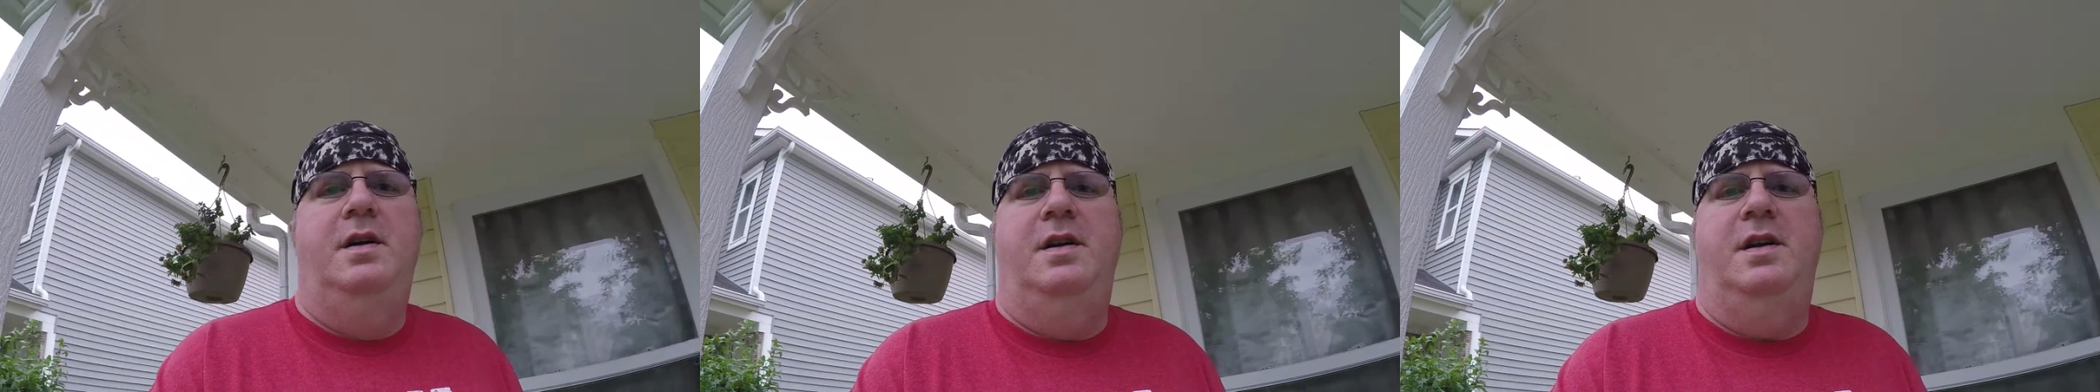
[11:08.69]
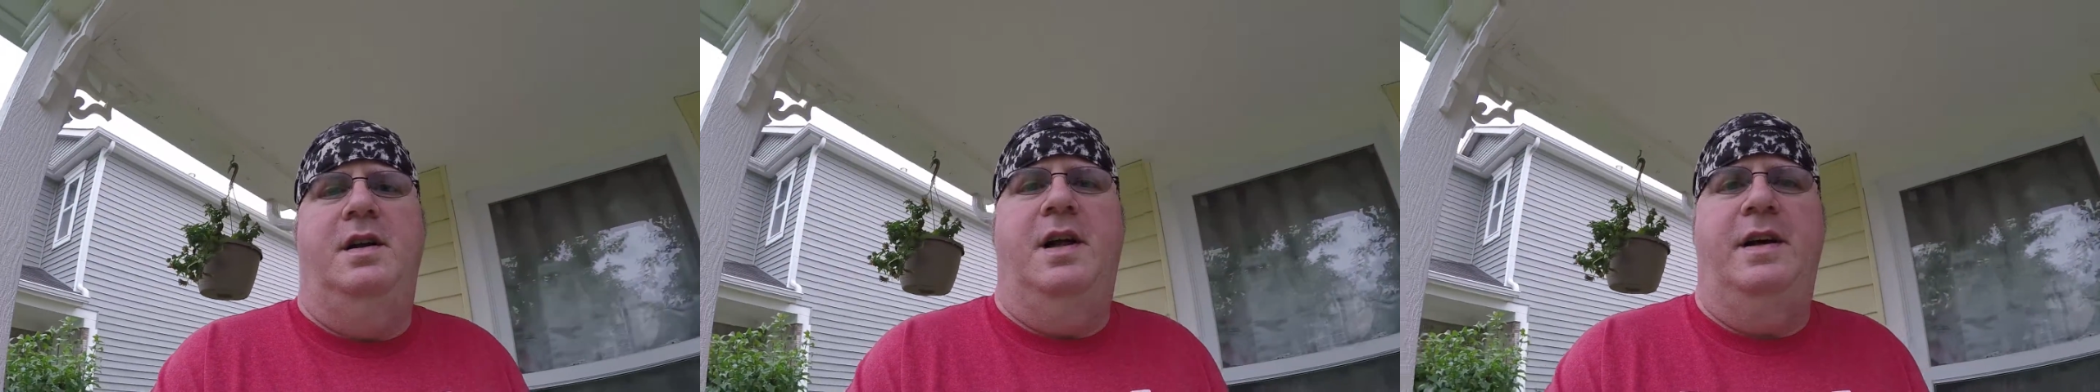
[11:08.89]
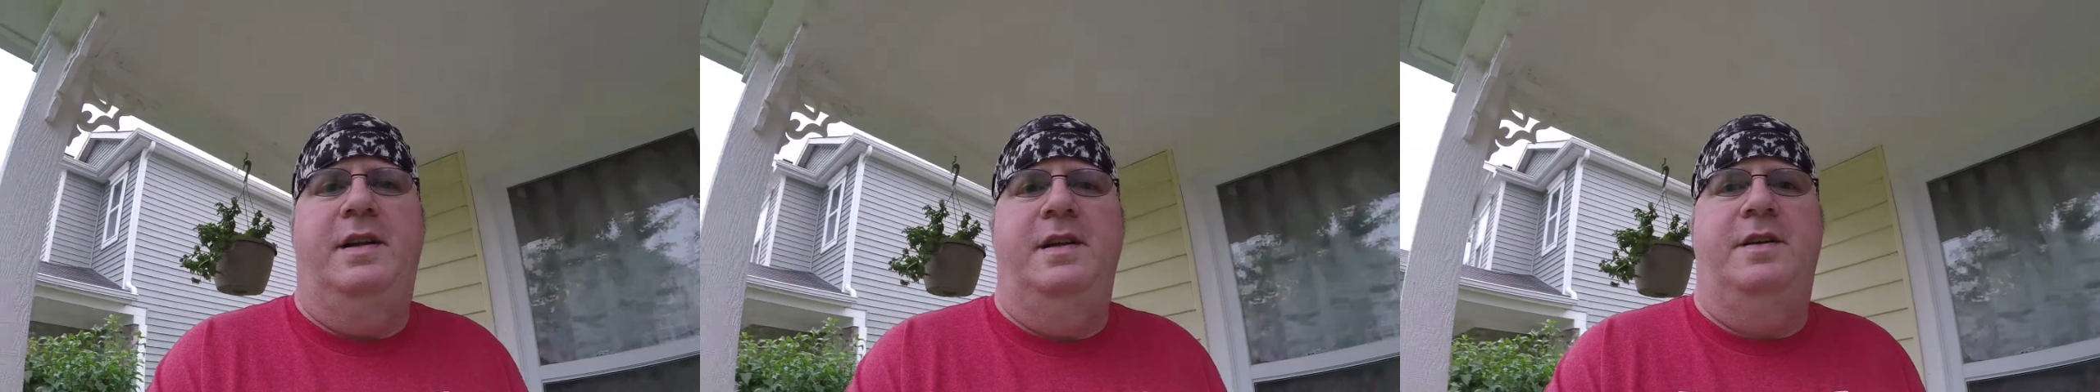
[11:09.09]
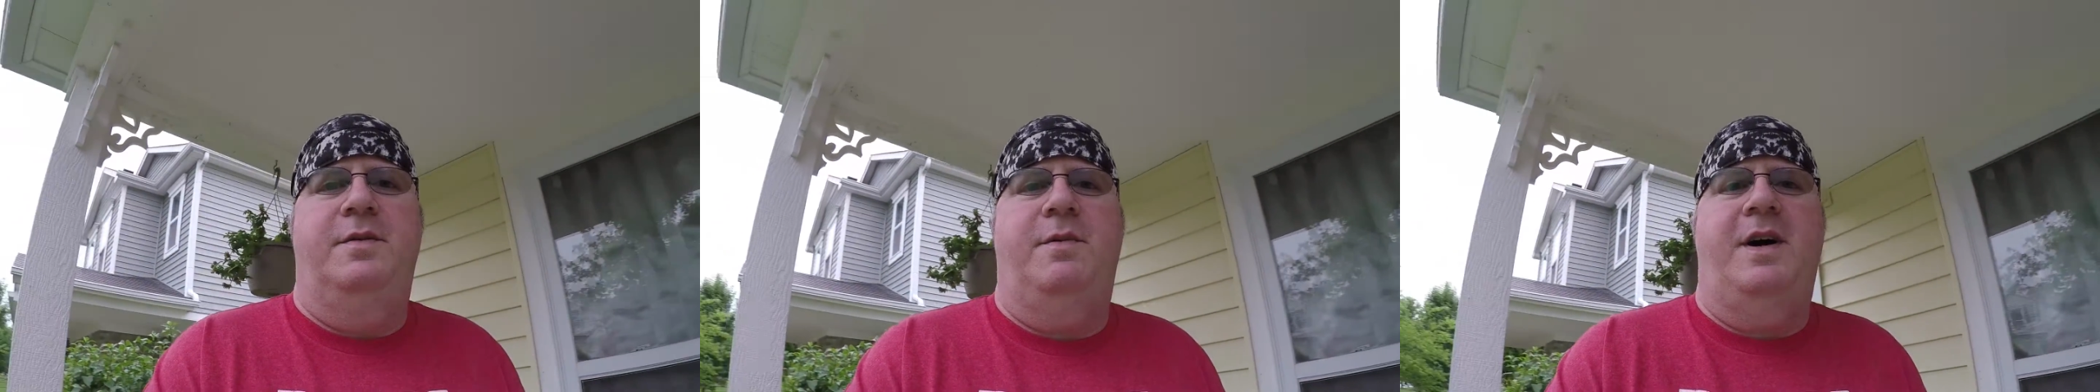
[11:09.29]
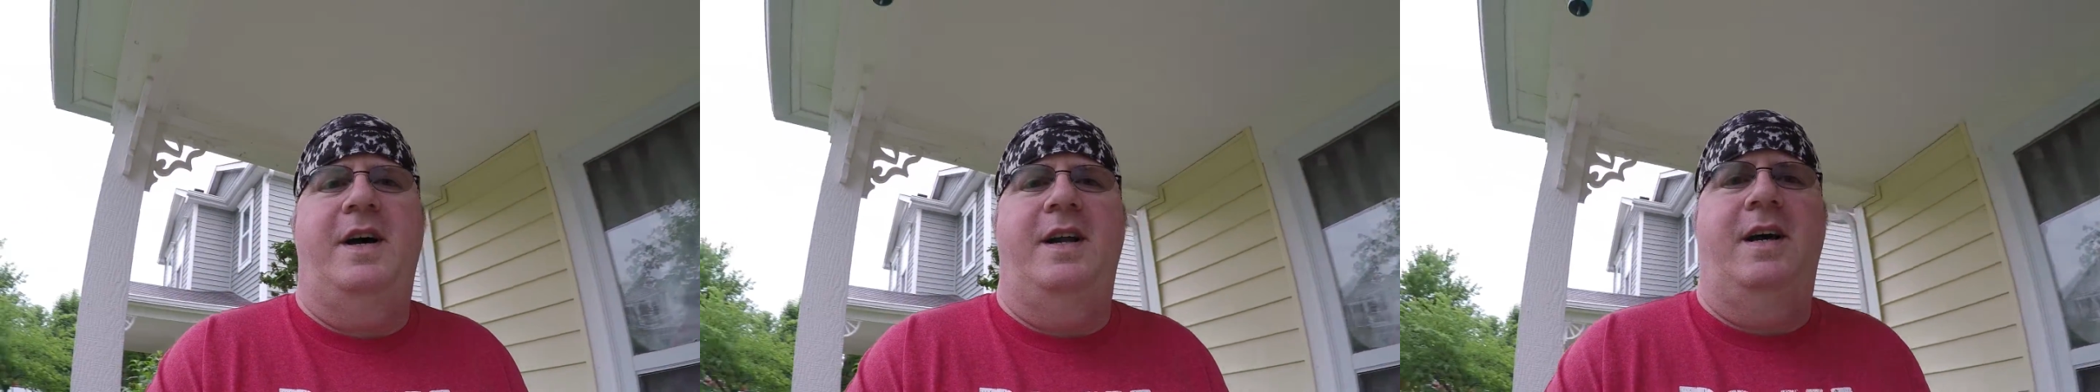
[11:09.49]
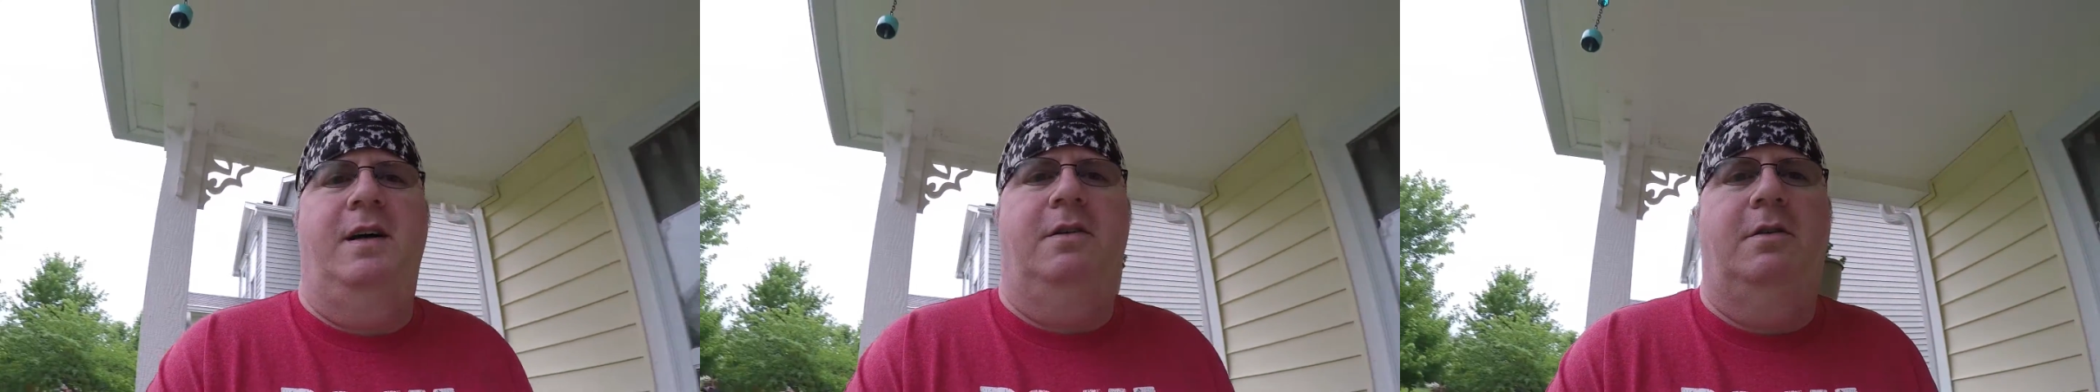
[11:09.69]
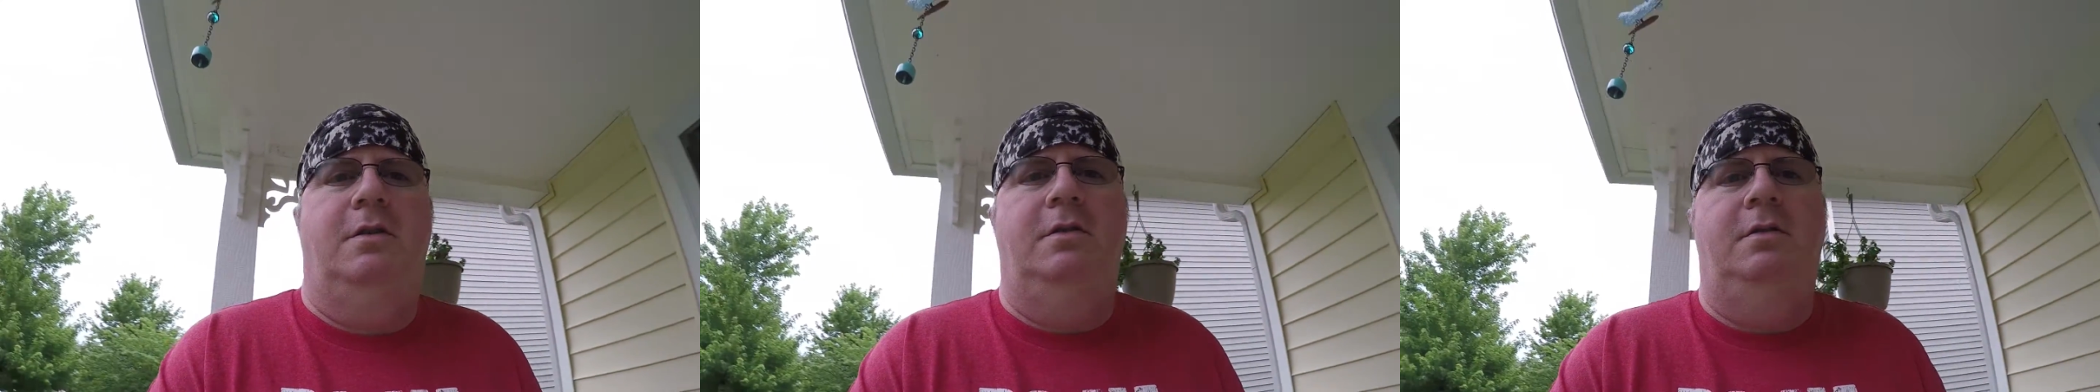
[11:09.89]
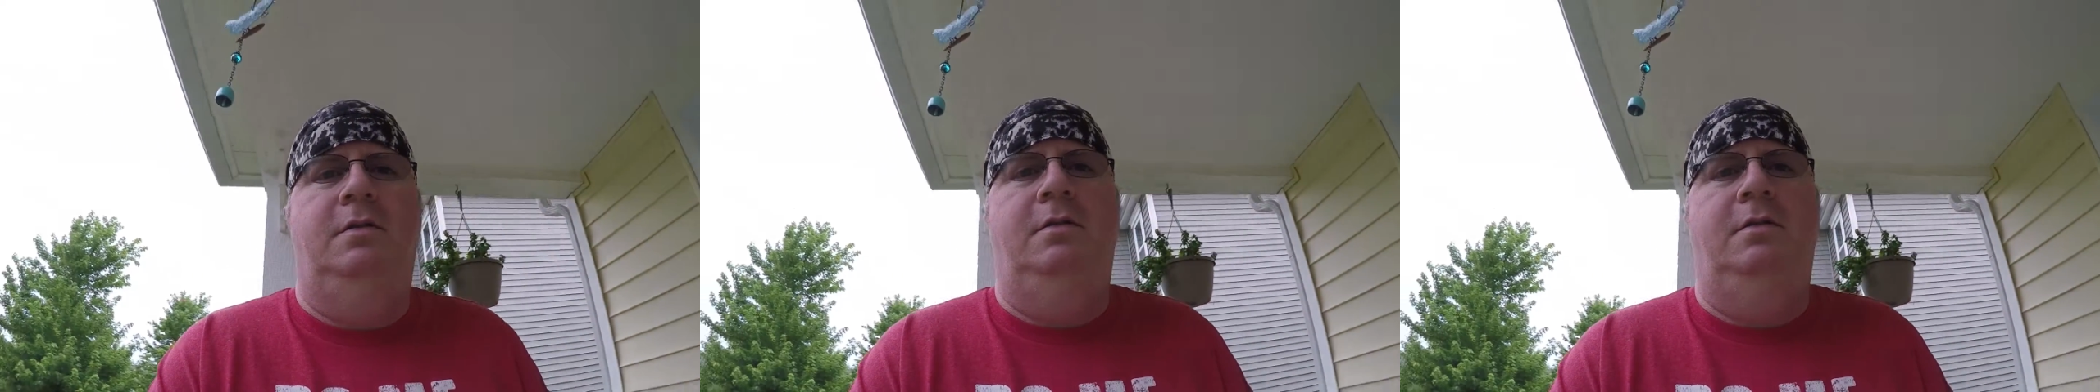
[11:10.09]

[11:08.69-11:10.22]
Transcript: You like this wide angle?